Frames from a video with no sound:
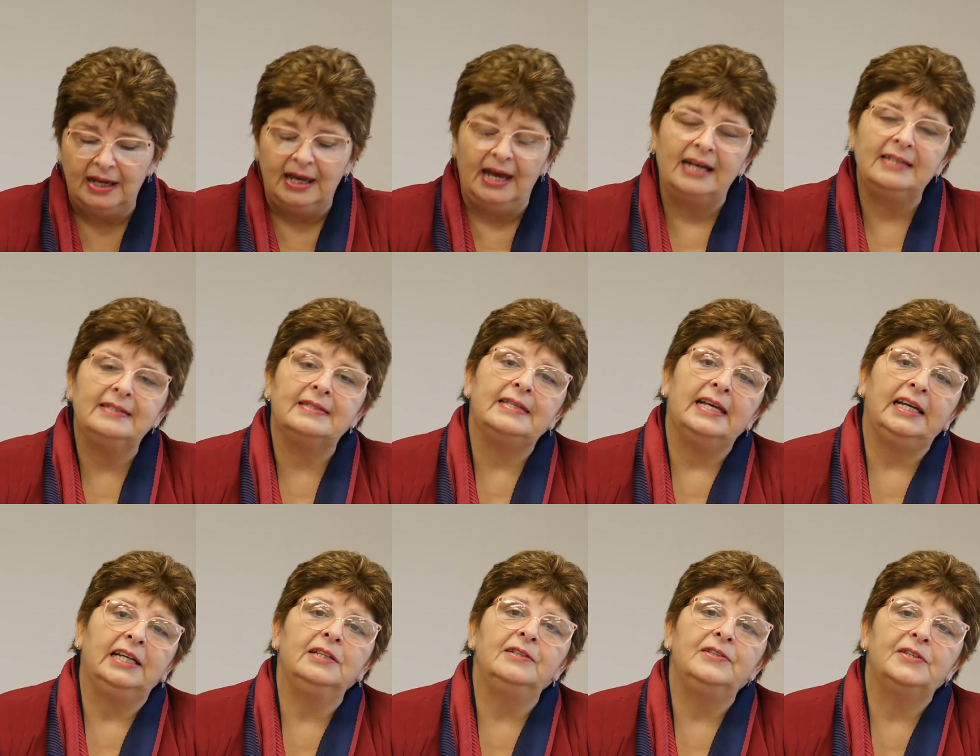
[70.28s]
A
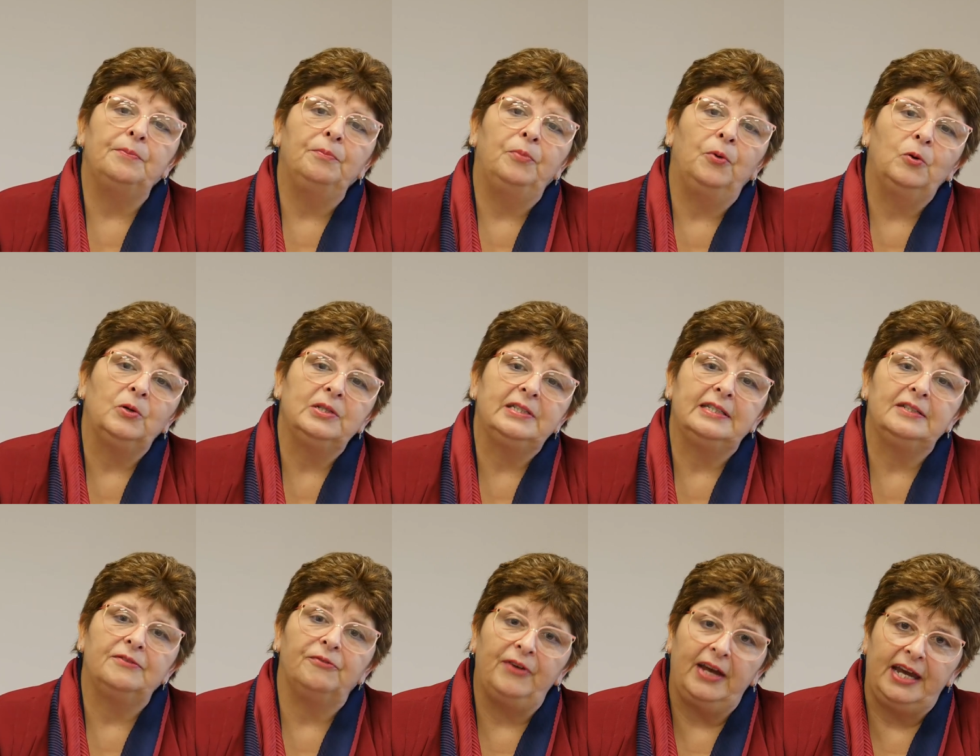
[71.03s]
second
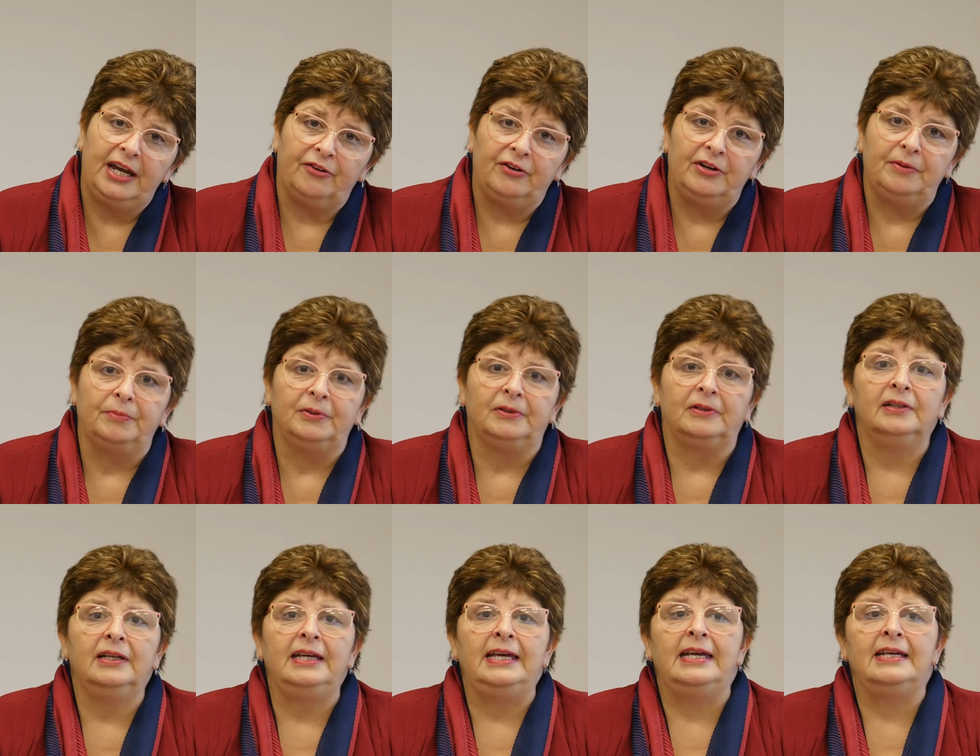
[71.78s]
important
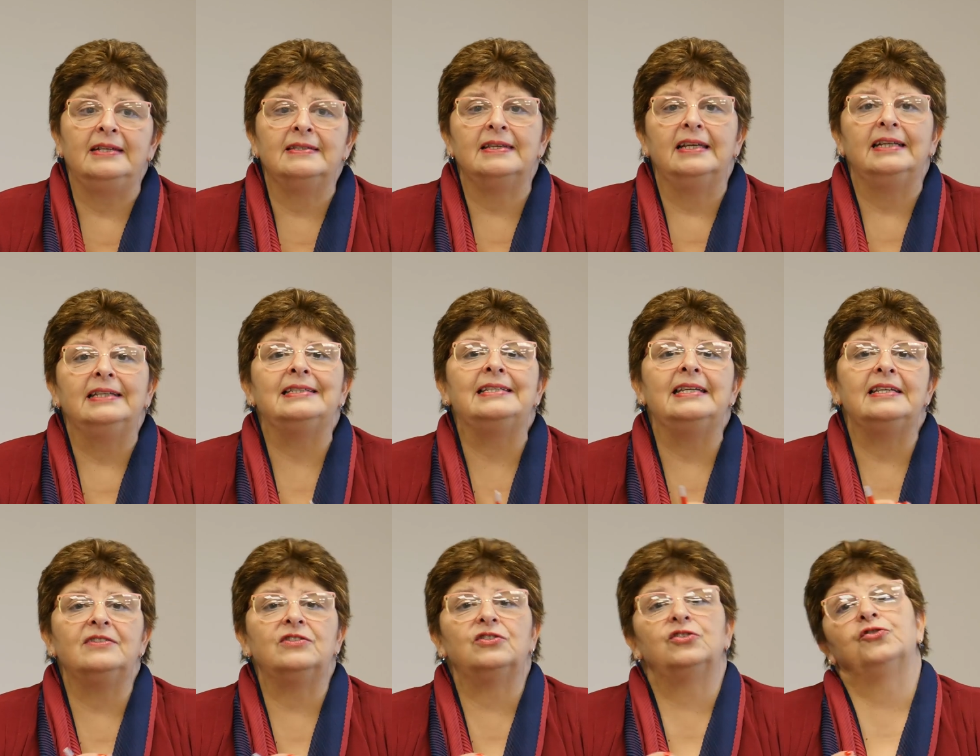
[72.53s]
variable is
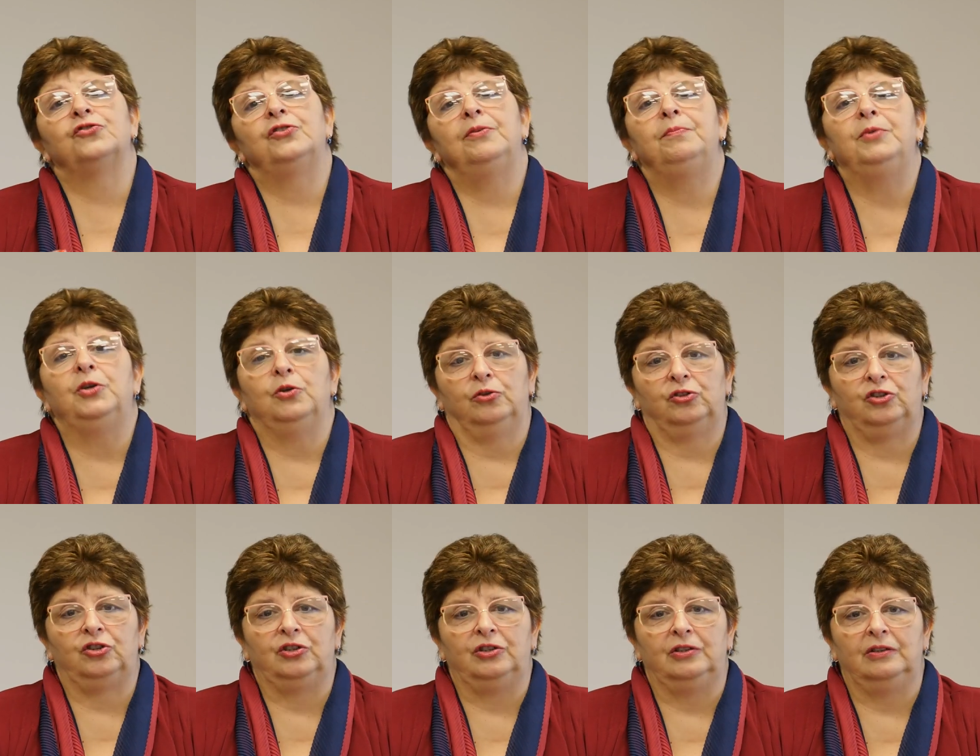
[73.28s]

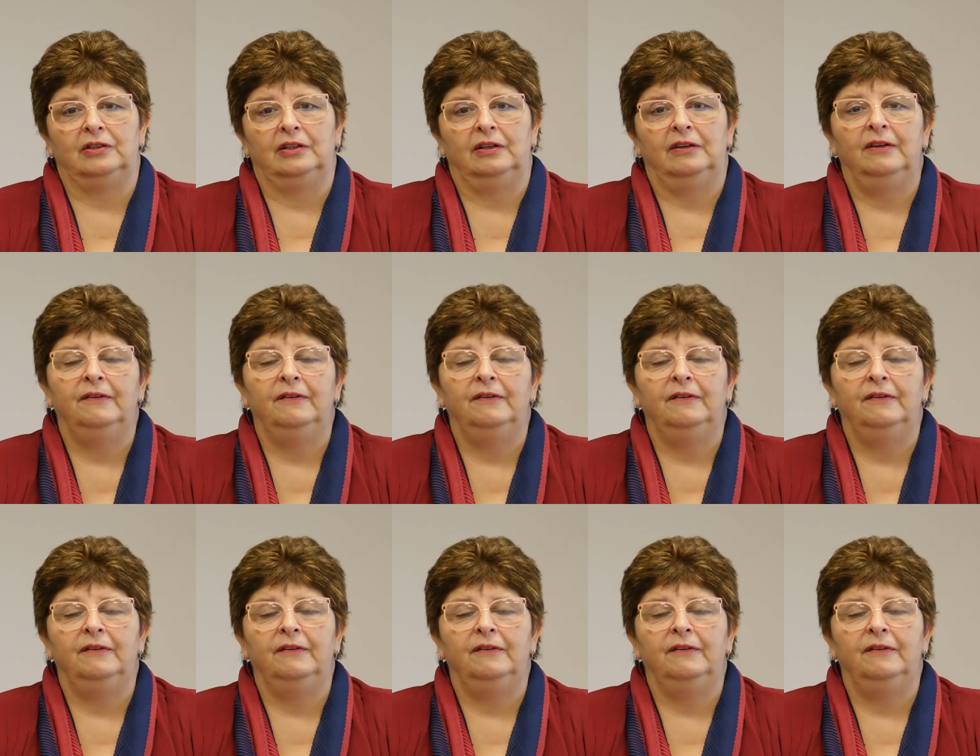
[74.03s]
distribution.